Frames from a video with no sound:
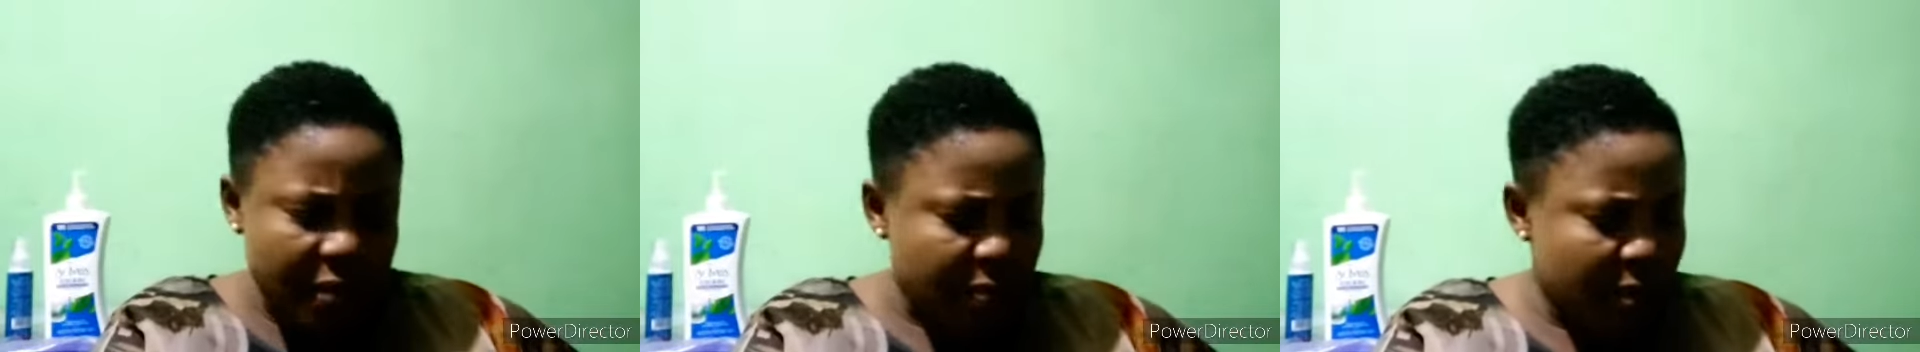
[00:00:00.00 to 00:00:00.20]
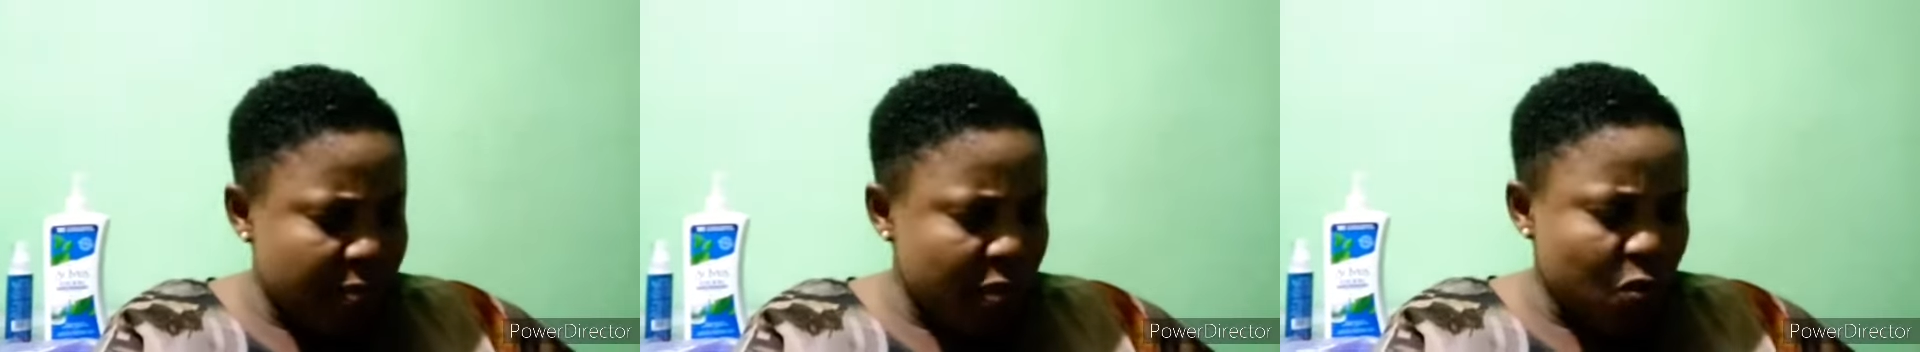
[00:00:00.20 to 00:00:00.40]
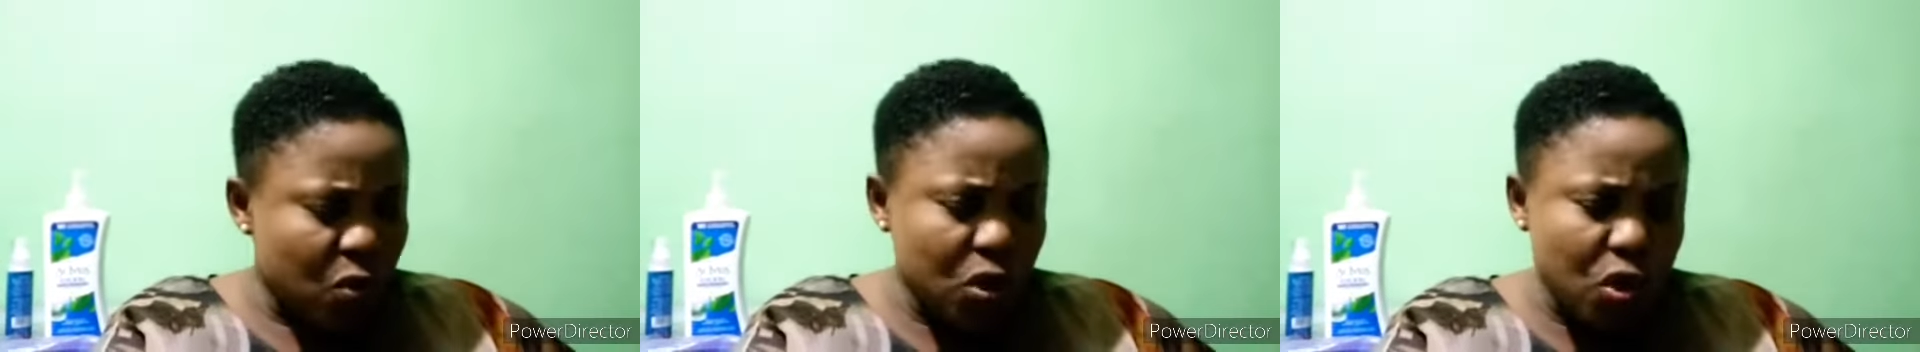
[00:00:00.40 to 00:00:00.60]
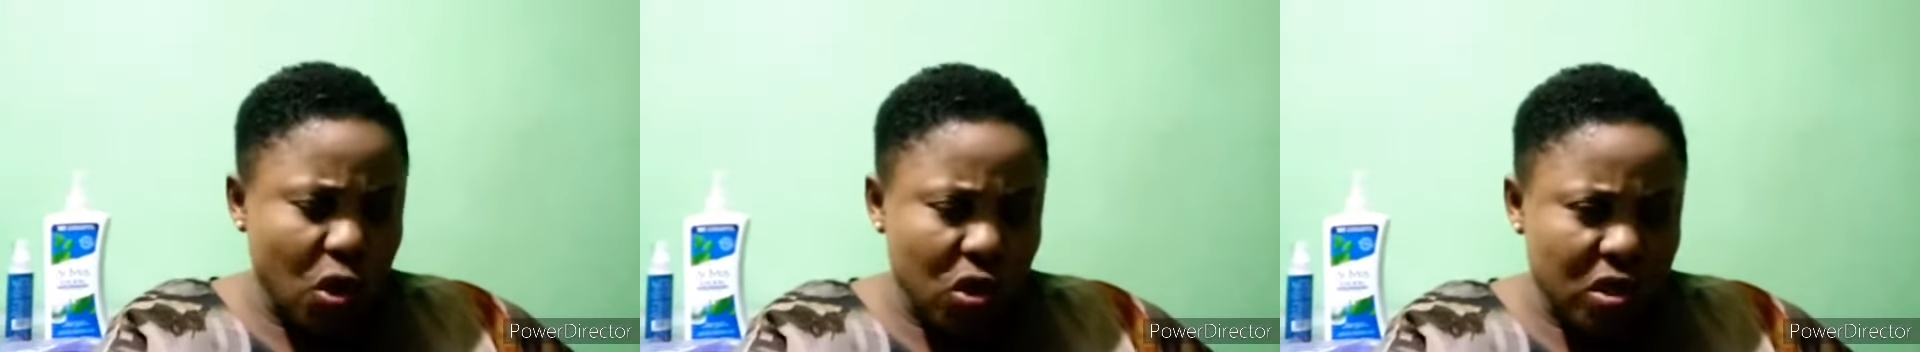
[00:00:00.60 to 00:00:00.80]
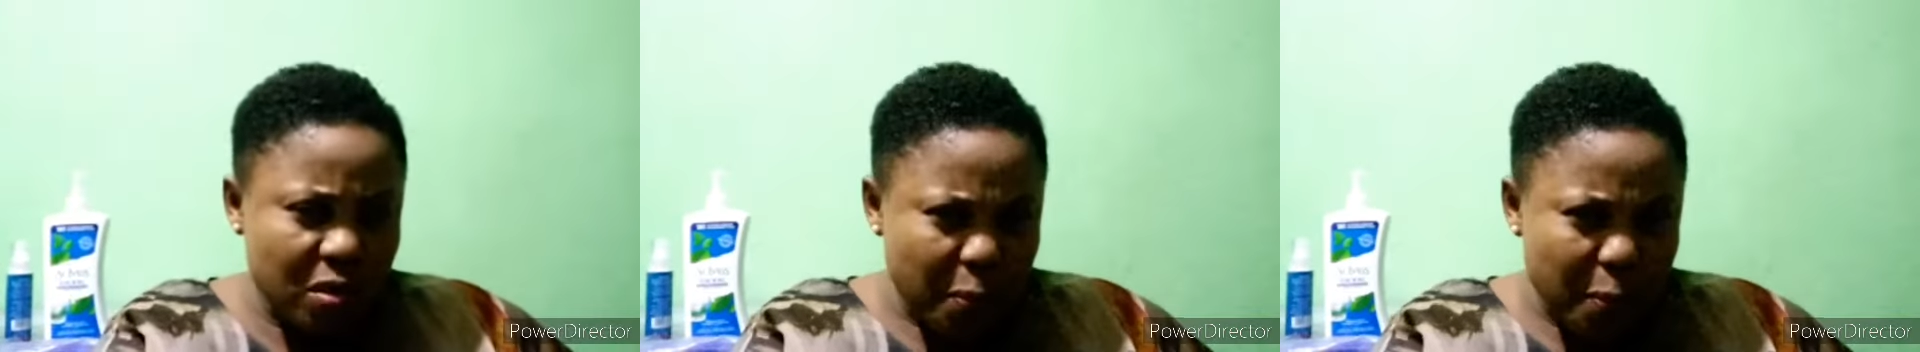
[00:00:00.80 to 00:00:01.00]
and the baby will
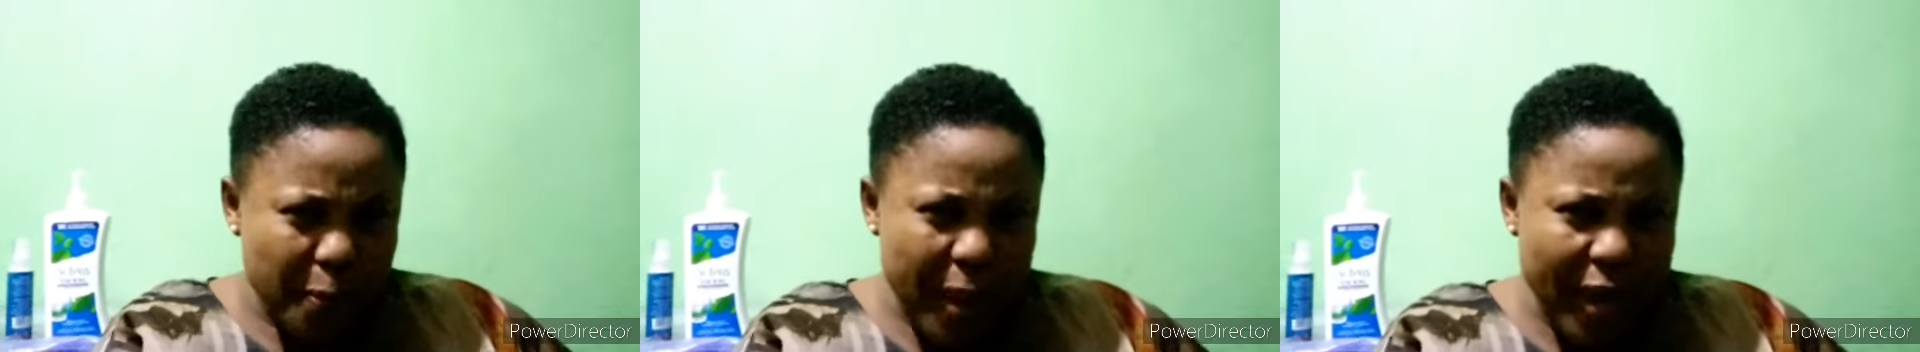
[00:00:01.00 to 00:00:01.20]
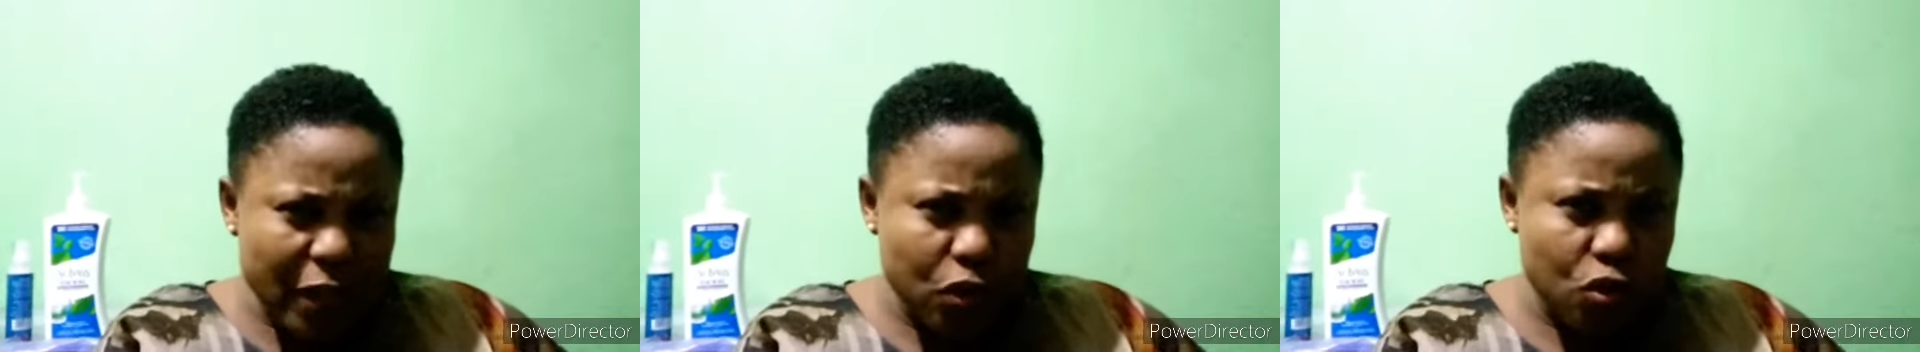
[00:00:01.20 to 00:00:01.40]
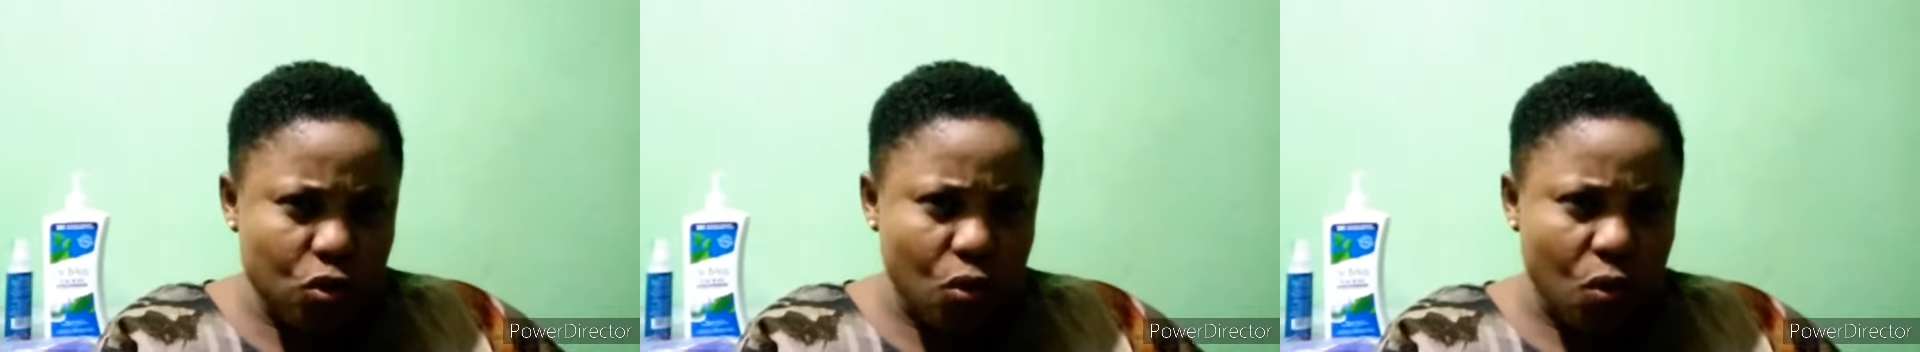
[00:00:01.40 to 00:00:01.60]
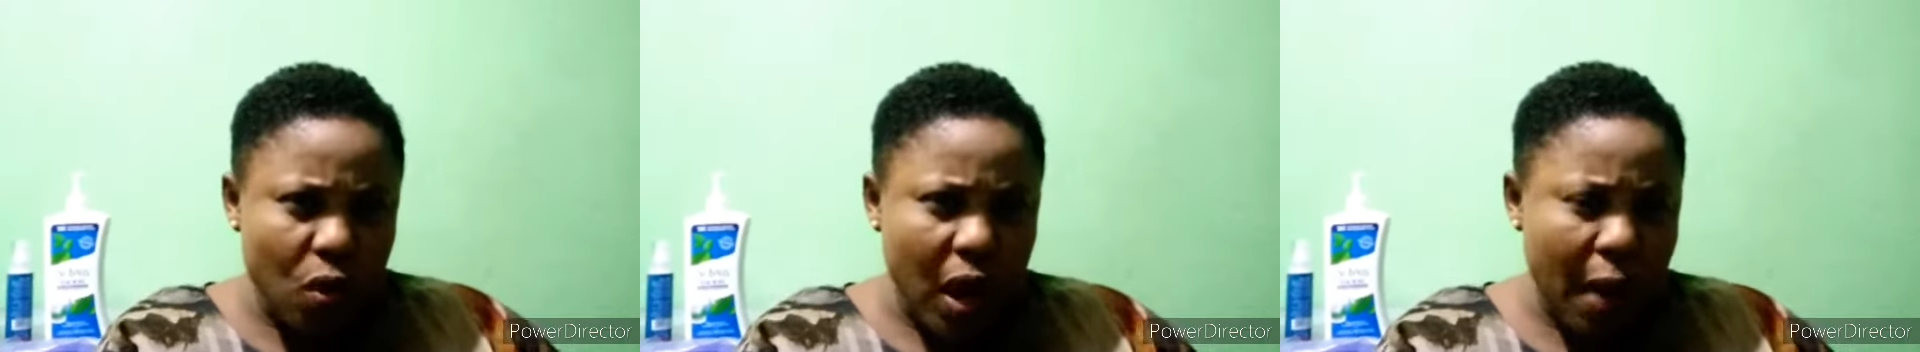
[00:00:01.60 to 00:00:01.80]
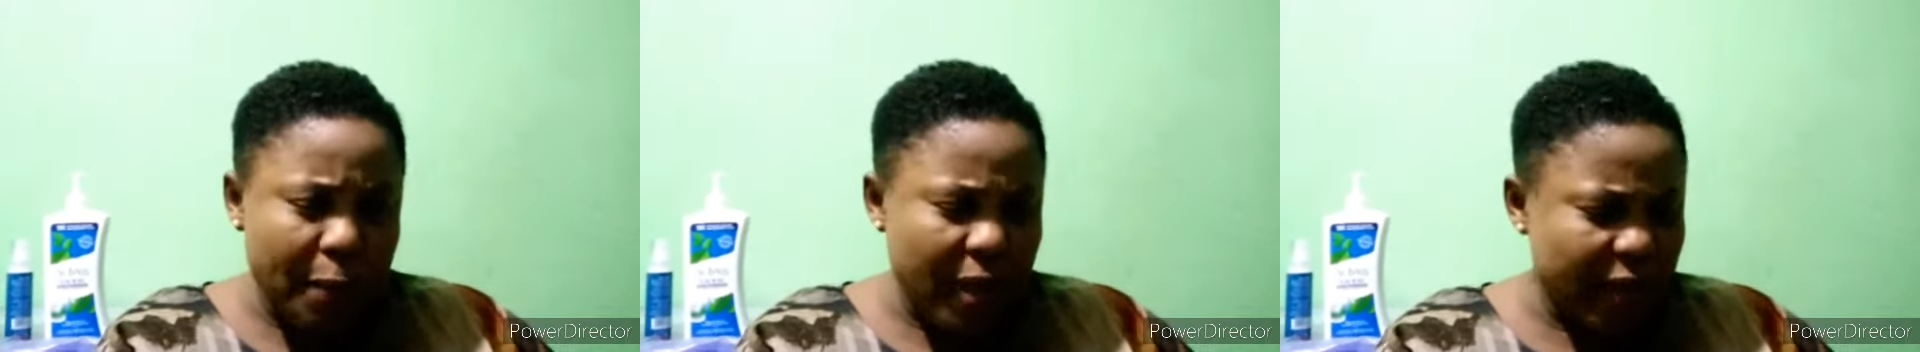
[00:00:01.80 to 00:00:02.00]
just bite you?